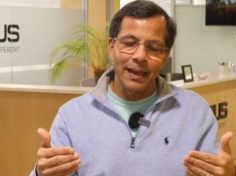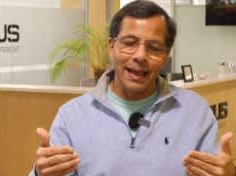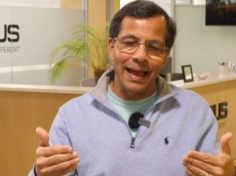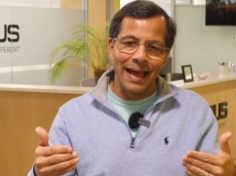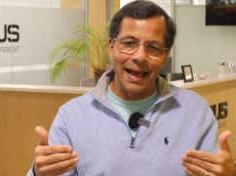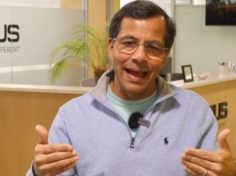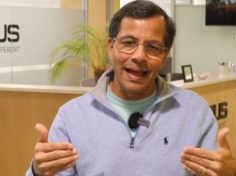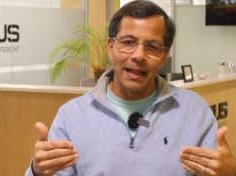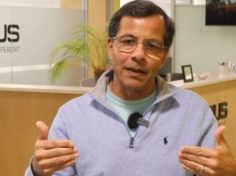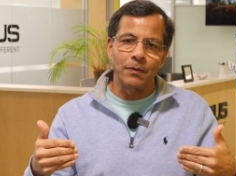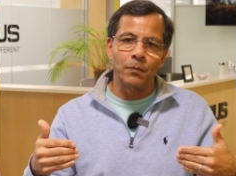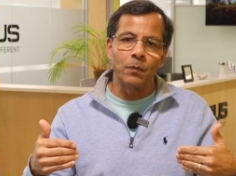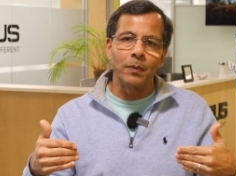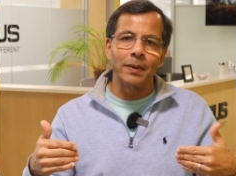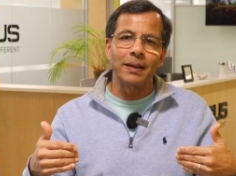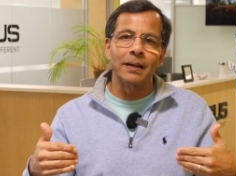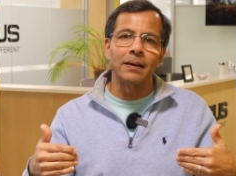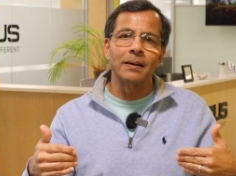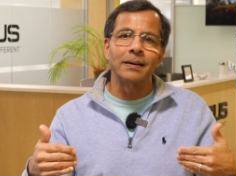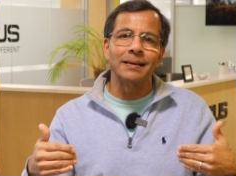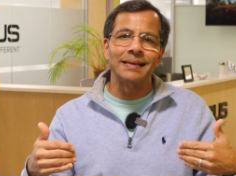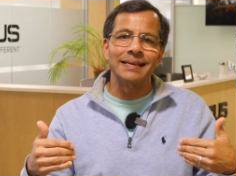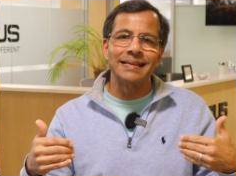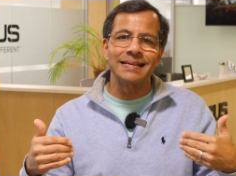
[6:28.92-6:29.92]
and we
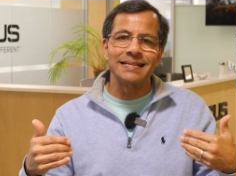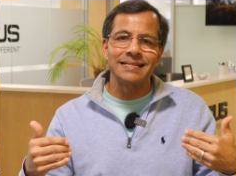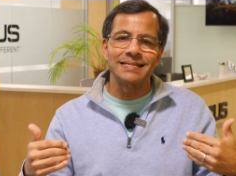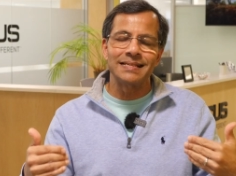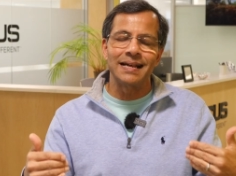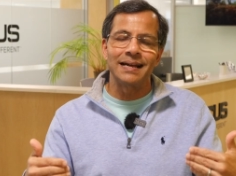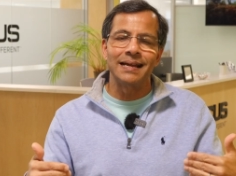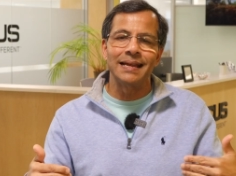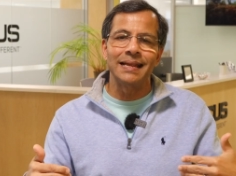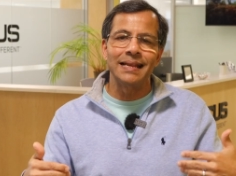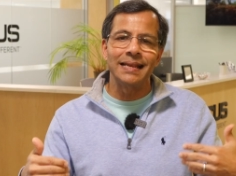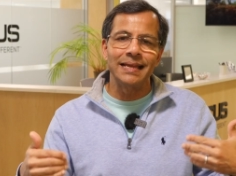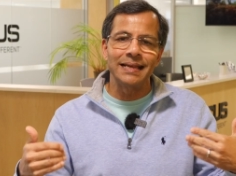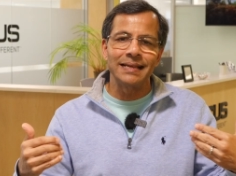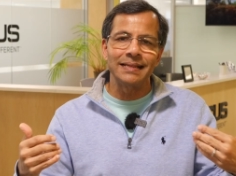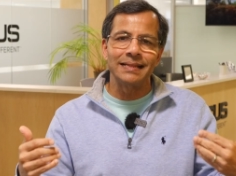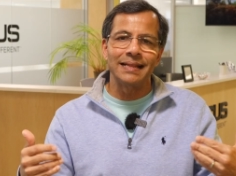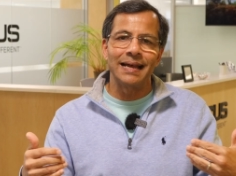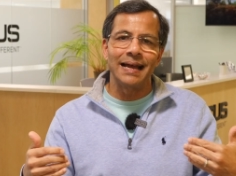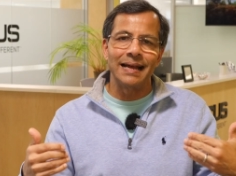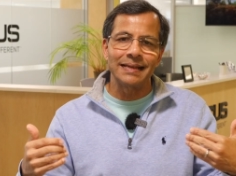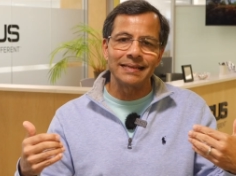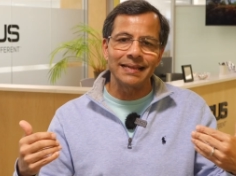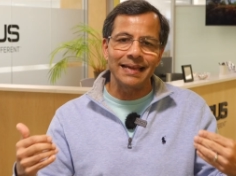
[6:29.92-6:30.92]
are designing
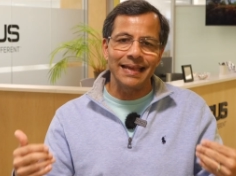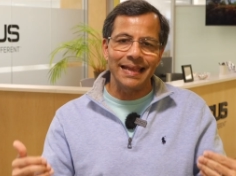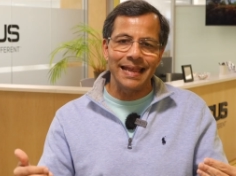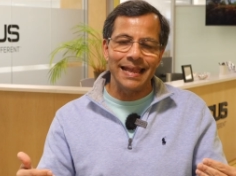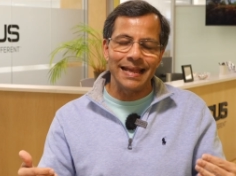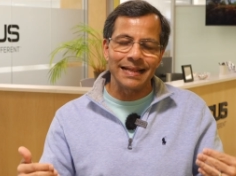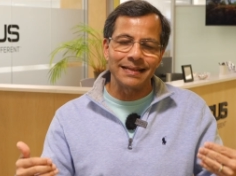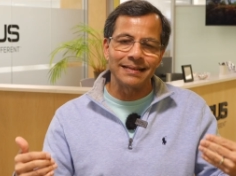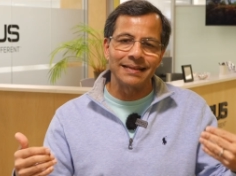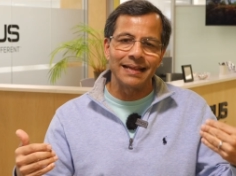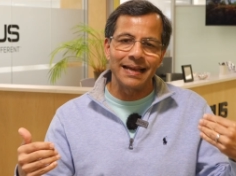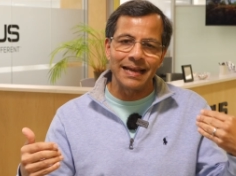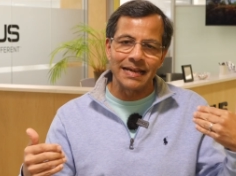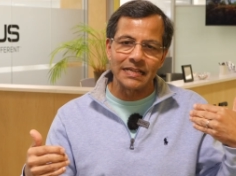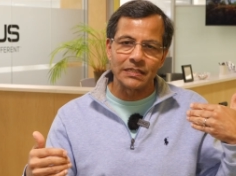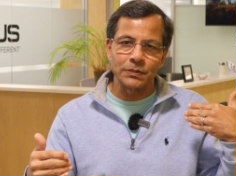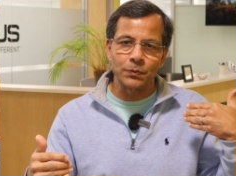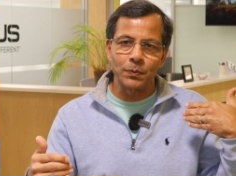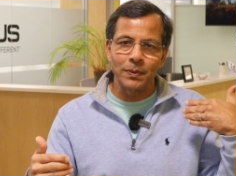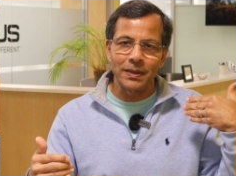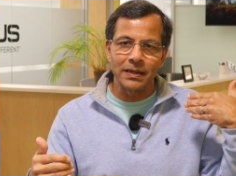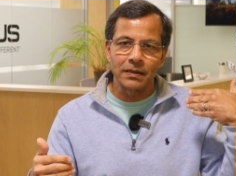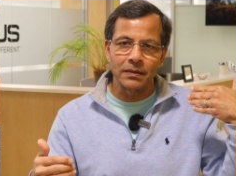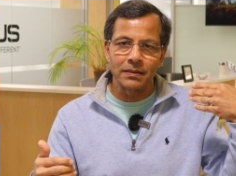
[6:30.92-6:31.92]
that in
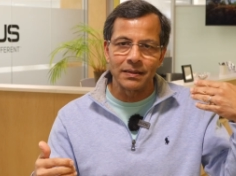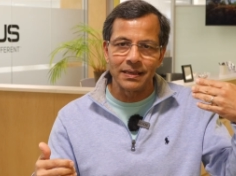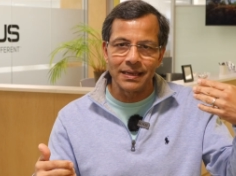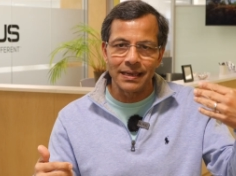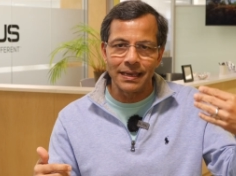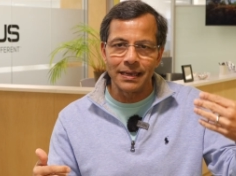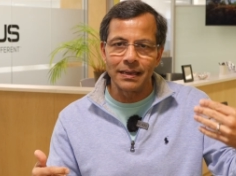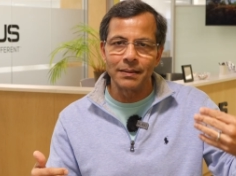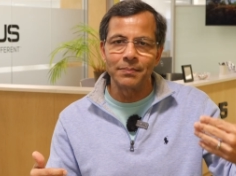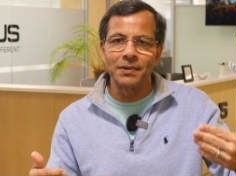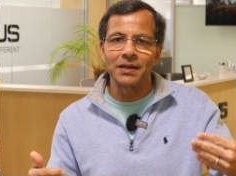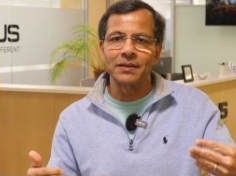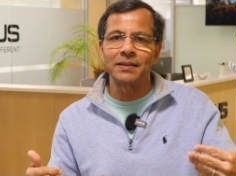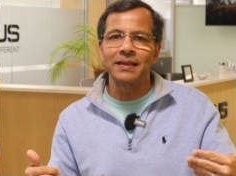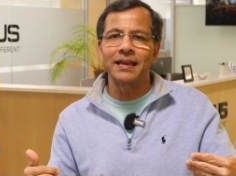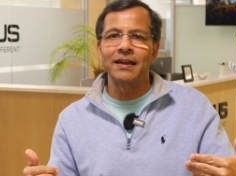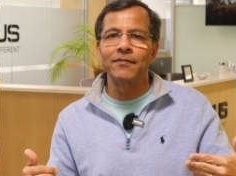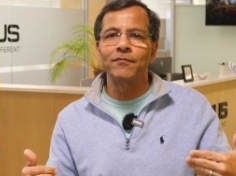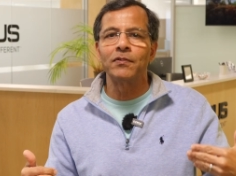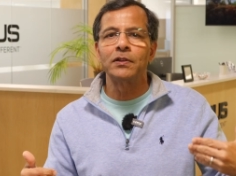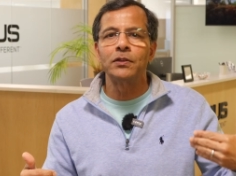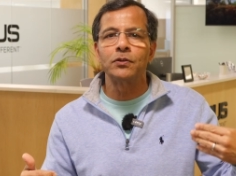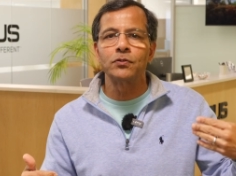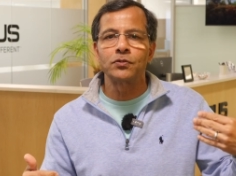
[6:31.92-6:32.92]
as we are thinking about the
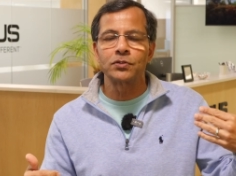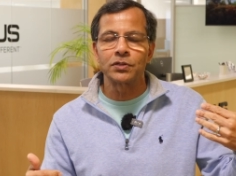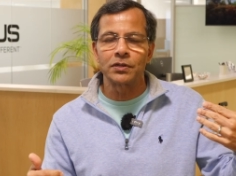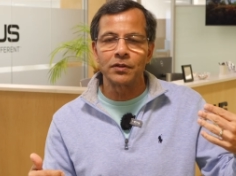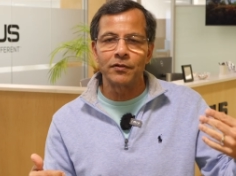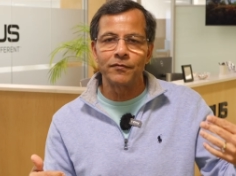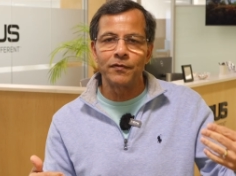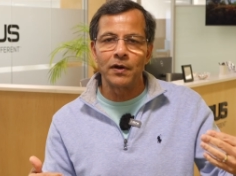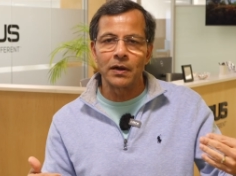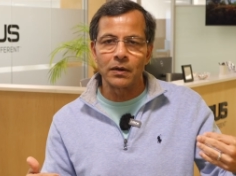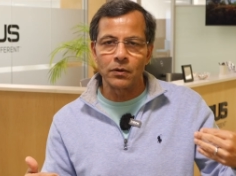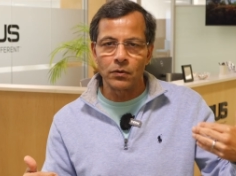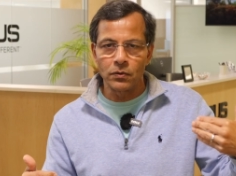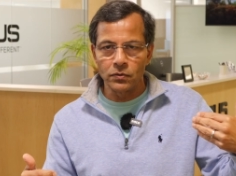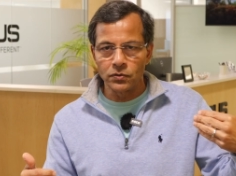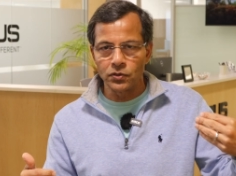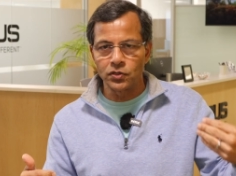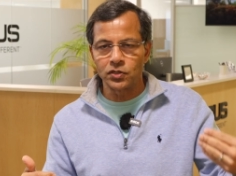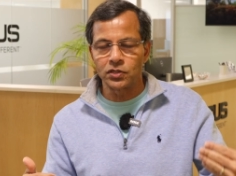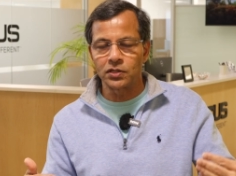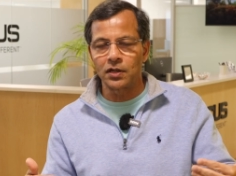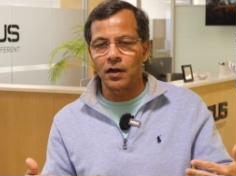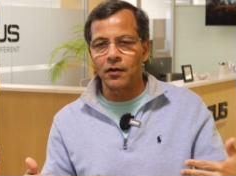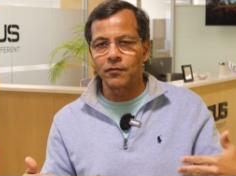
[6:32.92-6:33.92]
evolution of our own
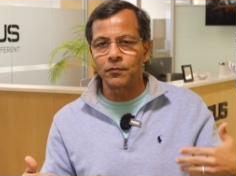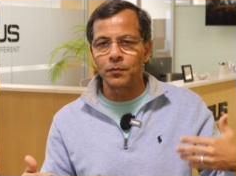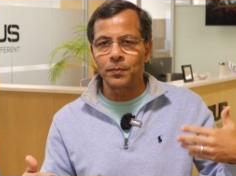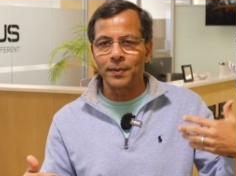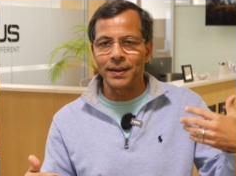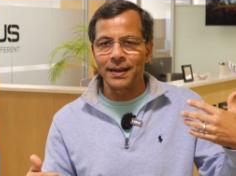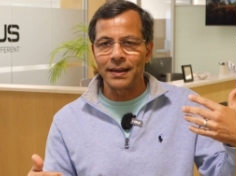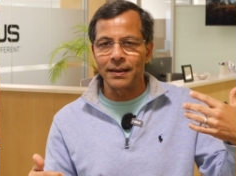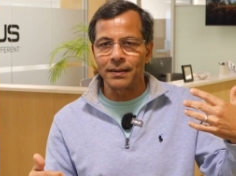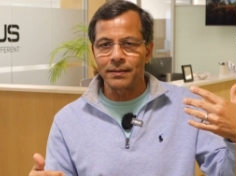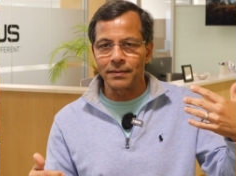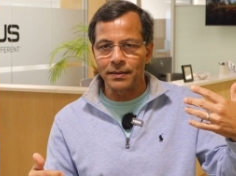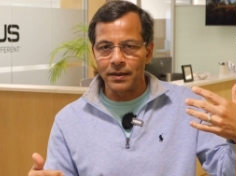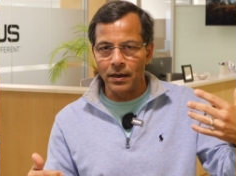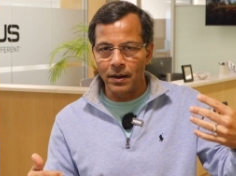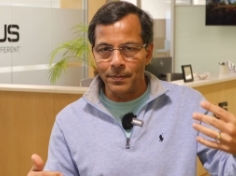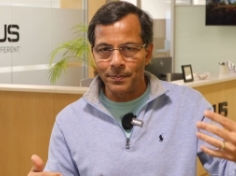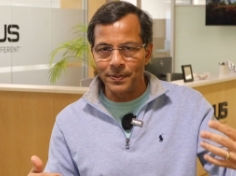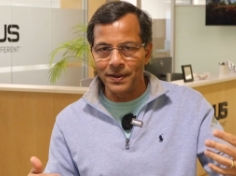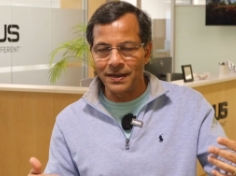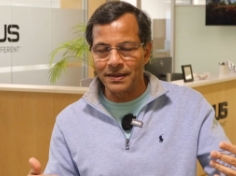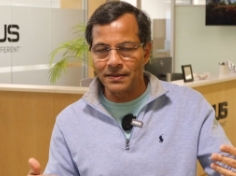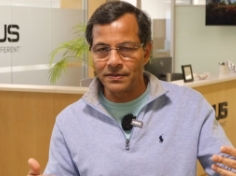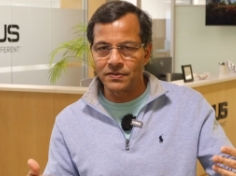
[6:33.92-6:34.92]
software, the
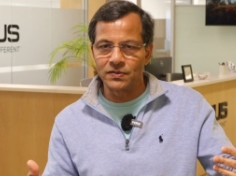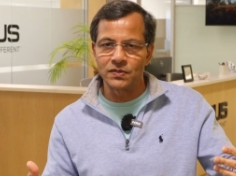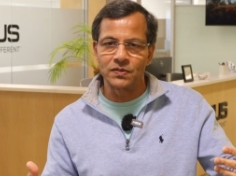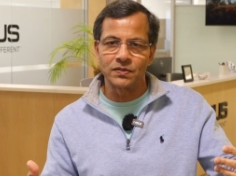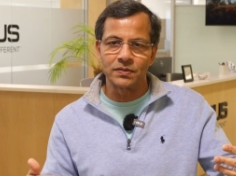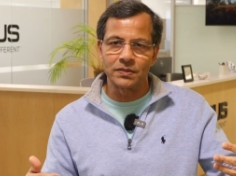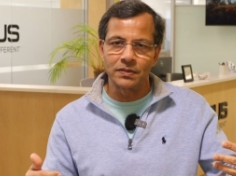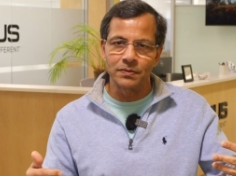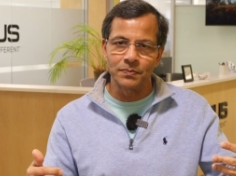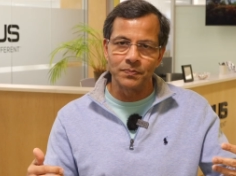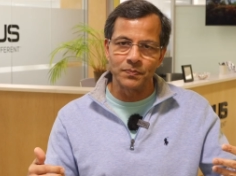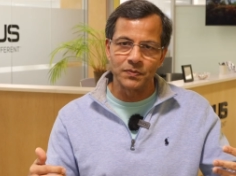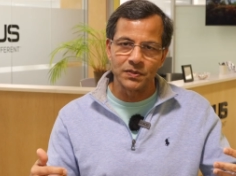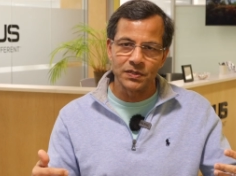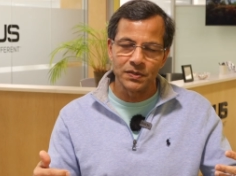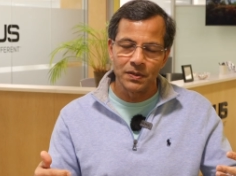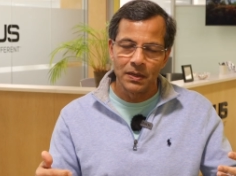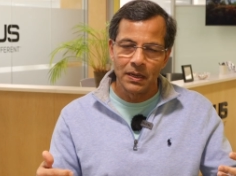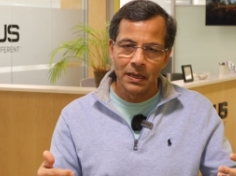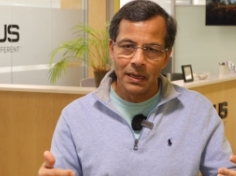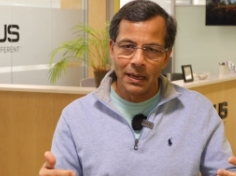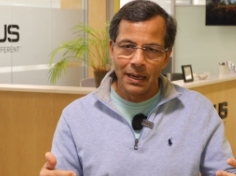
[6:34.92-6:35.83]
operating systems.